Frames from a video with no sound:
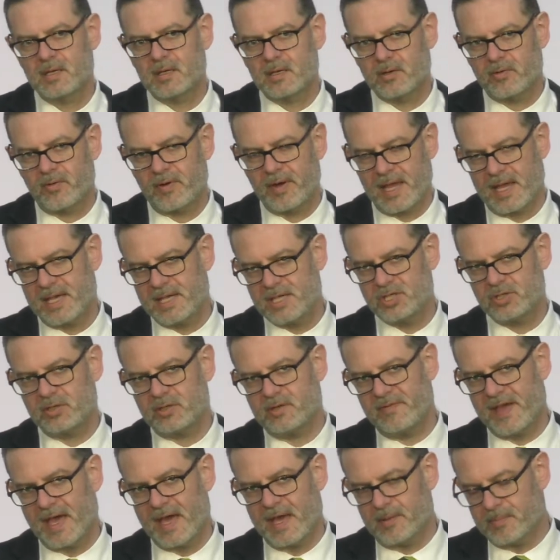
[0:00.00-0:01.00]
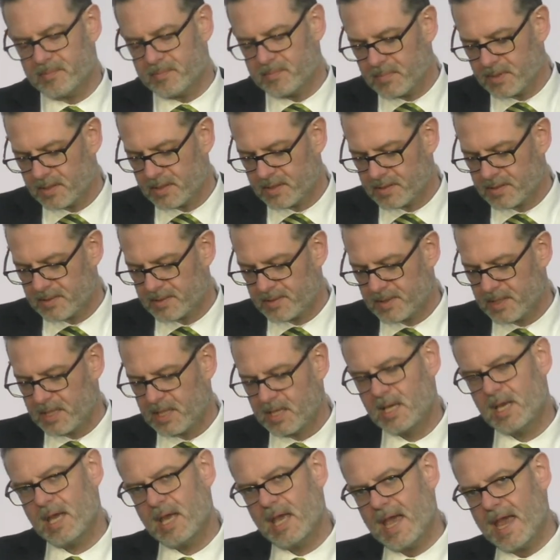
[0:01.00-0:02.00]
creation of Adam,
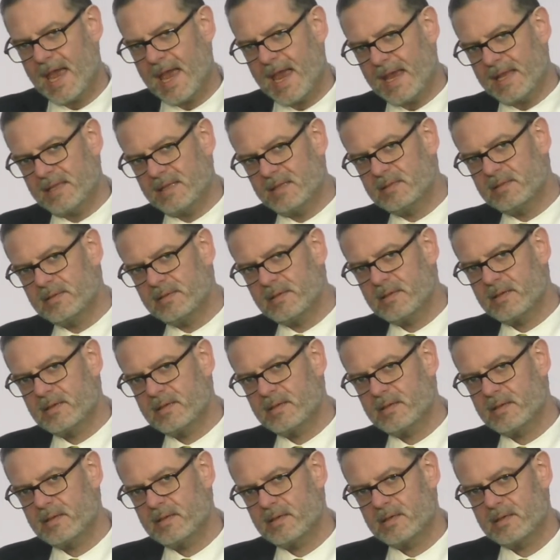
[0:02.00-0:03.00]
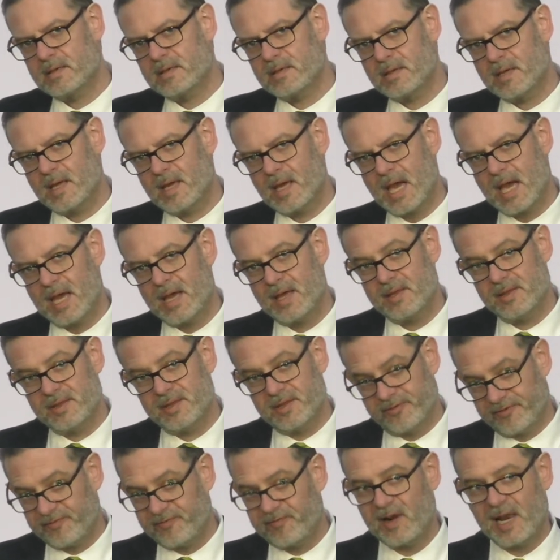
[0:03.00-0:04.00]
and
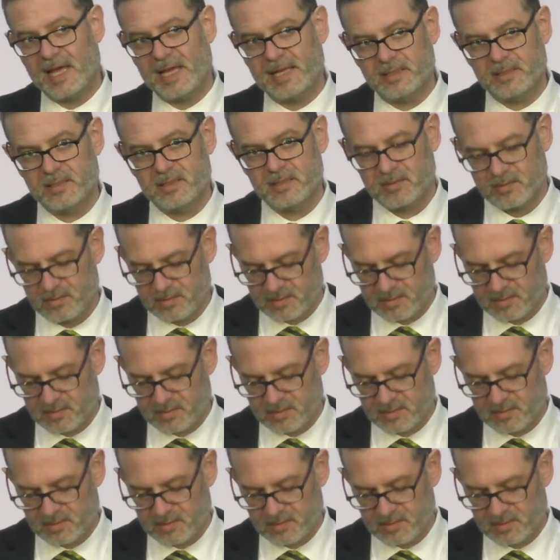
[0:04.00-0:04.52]
the flood.